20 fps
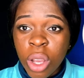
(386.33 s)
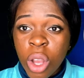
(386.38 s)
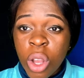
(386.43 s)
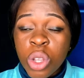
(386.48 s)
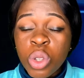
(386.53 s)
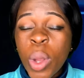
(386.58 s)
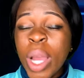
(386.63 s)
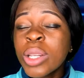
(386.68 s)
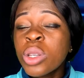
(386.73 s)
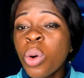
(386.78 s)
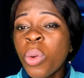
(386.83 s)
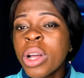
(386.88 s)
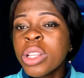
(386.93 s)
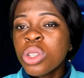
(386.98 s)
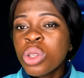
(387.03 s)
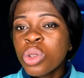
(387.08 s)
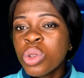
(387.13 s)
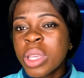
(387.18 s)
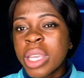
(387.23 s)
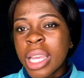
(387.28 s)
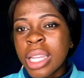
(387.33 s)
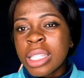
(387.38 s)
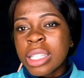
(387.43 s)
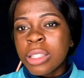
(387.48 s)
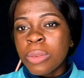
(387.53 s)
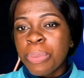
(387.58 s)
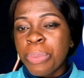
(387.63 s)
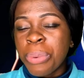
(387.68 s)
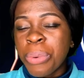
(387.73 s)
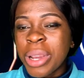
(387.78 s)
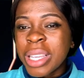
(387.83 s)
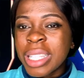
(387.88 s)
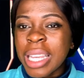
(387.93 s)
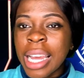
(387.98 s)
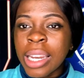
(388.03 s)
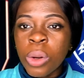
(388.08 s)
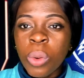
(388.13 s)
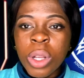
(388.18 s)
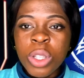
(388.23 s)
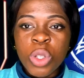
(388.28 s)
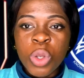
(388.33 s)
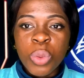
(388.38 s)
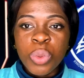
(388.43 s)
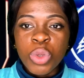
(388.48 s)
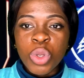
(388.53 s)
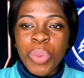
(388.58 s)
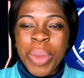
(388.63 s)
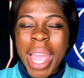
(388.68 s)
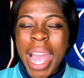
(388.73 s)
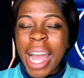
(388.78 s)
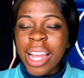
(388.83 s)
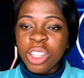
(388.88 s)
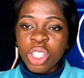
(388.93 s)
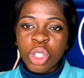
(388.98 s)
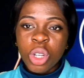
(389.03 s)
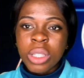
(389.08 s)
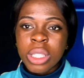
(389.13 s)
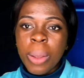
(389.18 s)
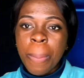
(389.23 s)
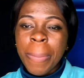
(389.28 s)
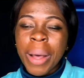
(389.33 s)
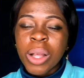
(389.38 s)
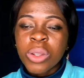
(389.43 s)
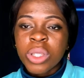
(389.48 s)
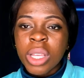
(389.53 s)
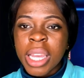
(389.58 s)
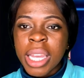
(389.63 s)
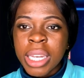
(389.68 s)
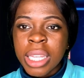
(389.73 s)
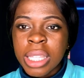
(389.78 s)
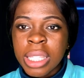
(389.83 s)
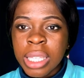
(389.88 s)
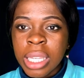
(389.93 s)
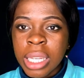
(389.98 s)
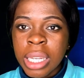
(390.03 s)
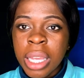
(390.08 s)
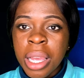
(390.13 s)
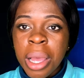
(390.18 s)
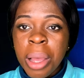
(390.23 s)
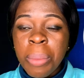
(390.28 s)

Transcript: So I don't want you to get depressed. I don't want you to be anxious about anything.